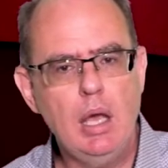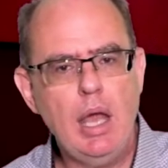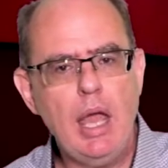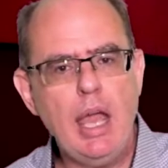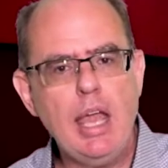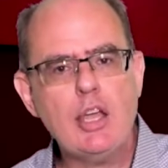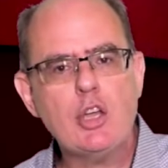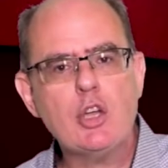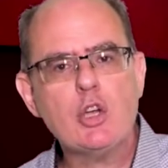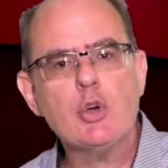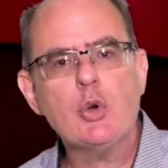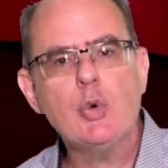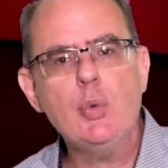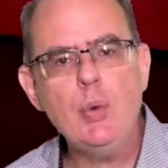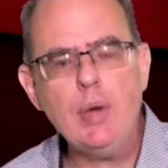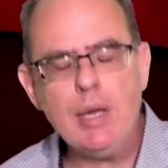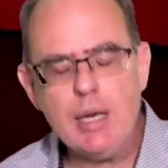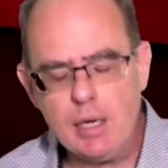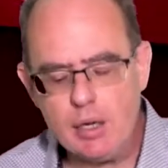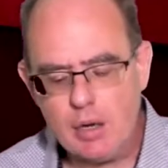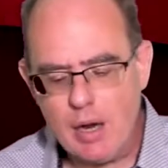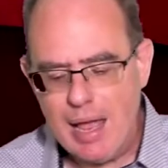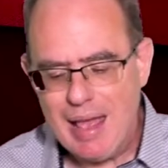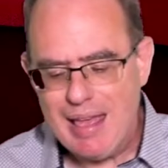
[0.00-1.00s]
a
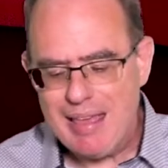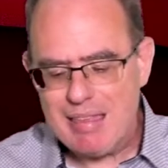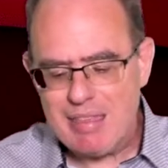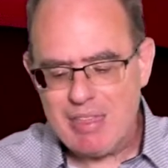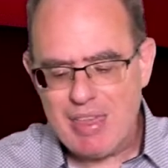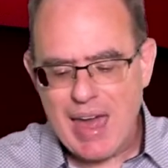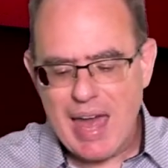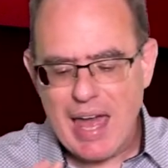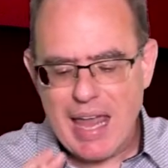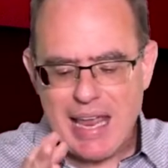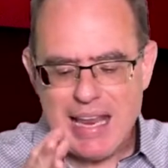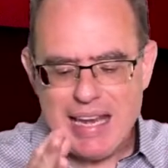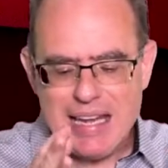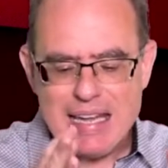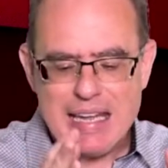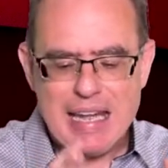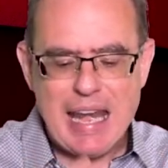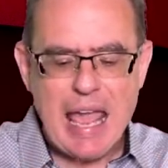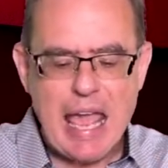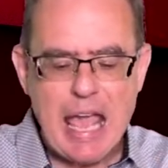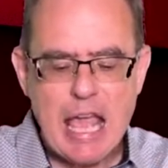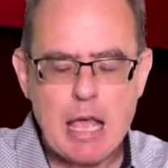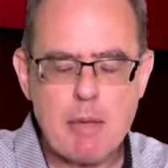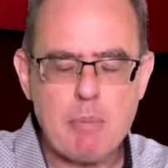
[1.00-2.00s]
career that
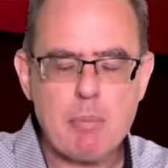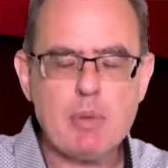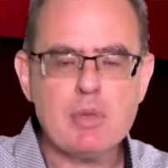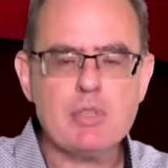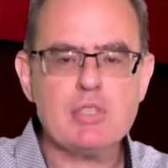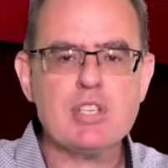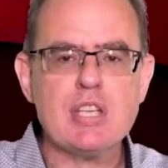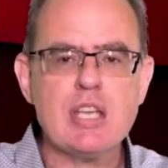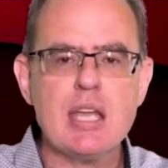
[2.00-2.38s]
enables